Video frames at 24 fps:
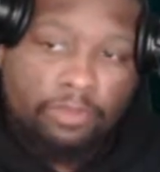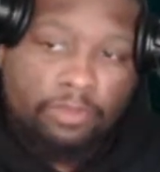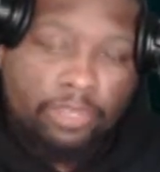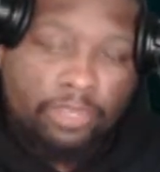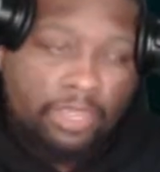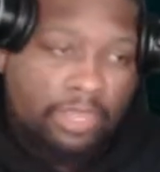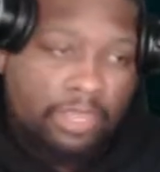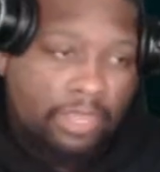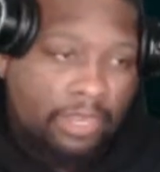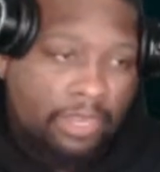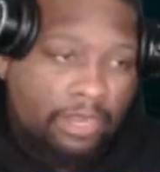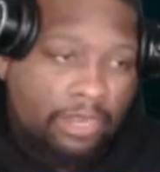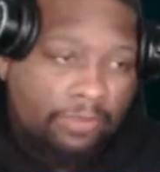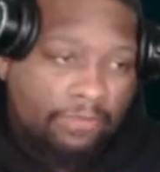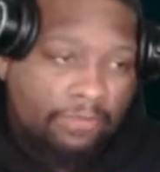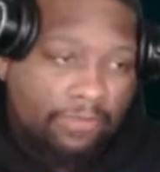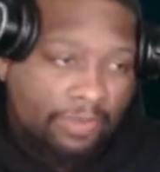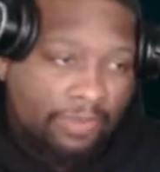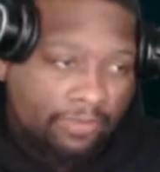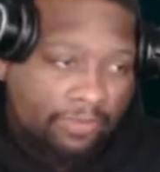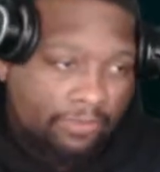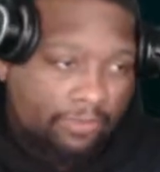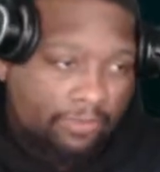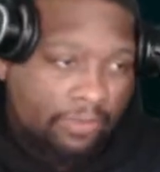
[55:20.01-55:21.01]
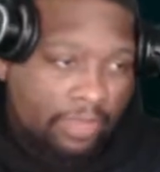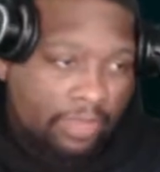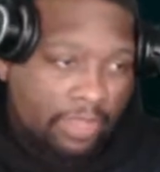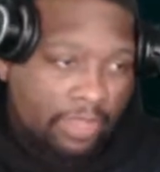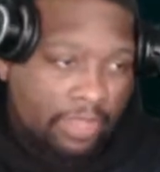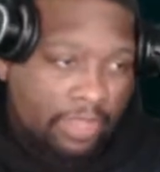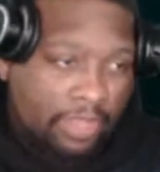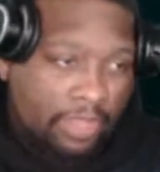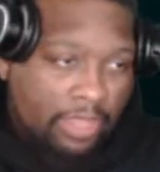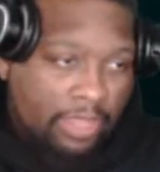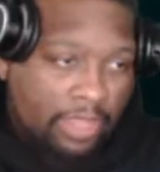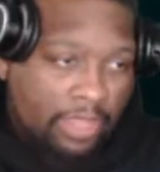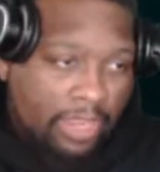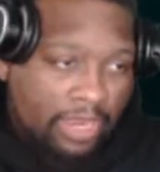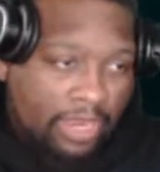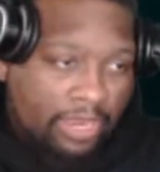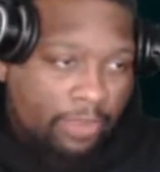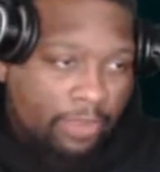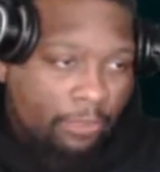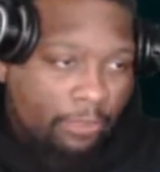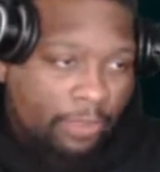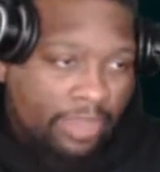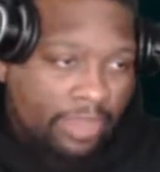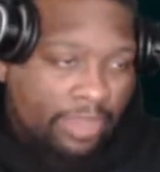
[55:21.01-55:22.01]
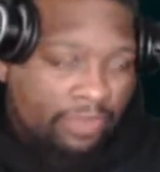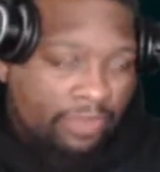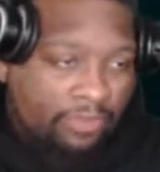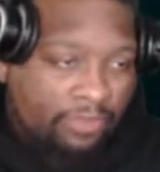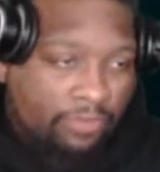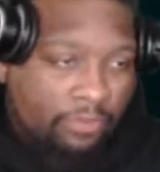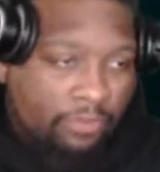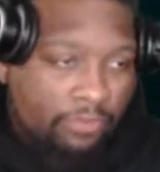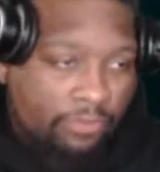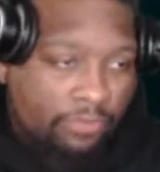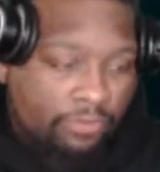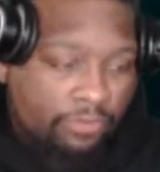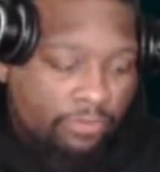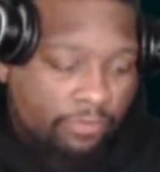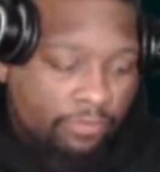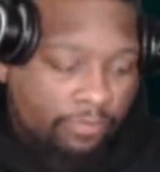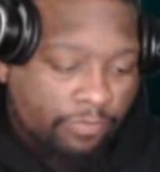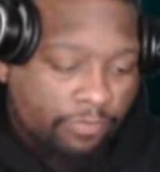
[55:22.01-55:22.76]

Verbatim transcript: And if it's any way to